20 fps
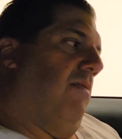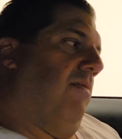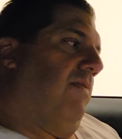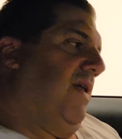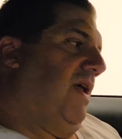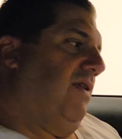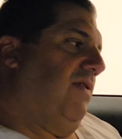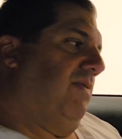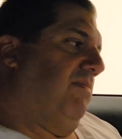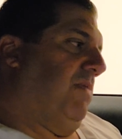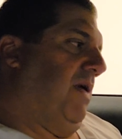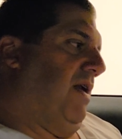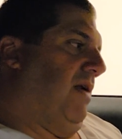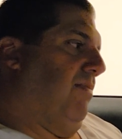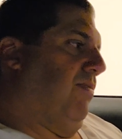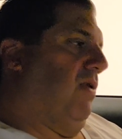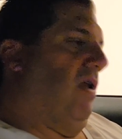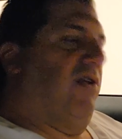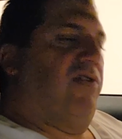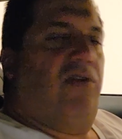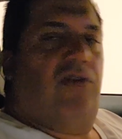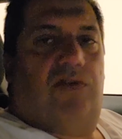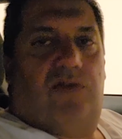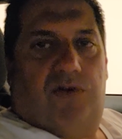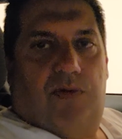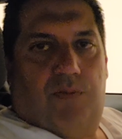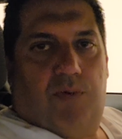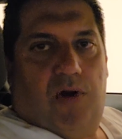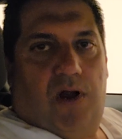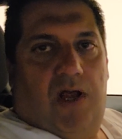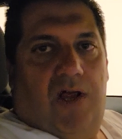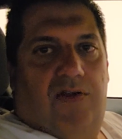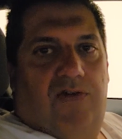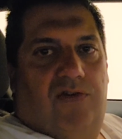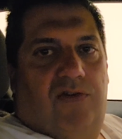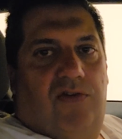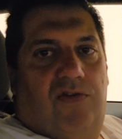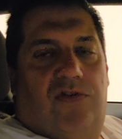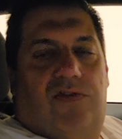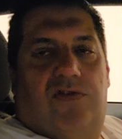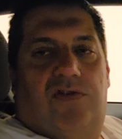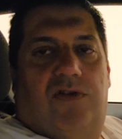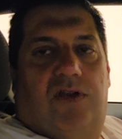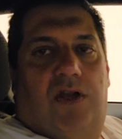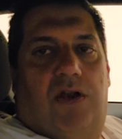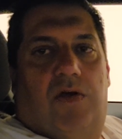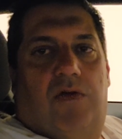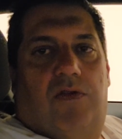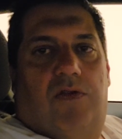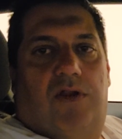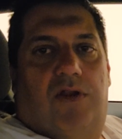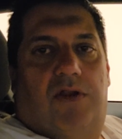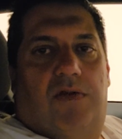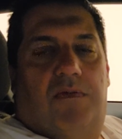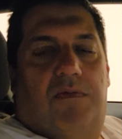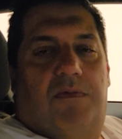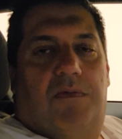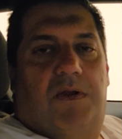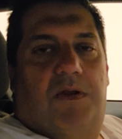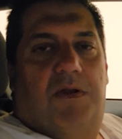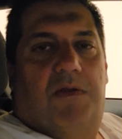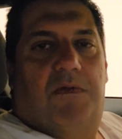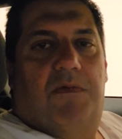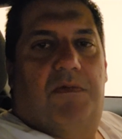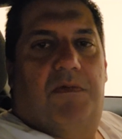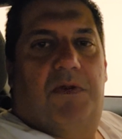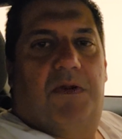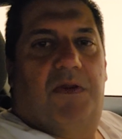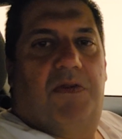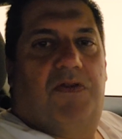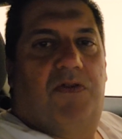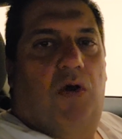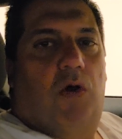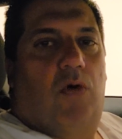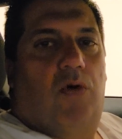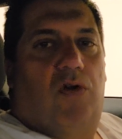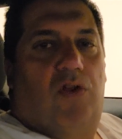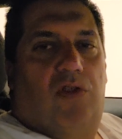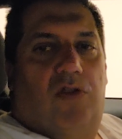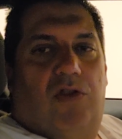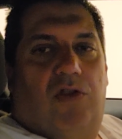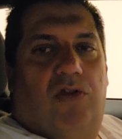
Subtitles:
That's been a pleasant surprise, since the tone of the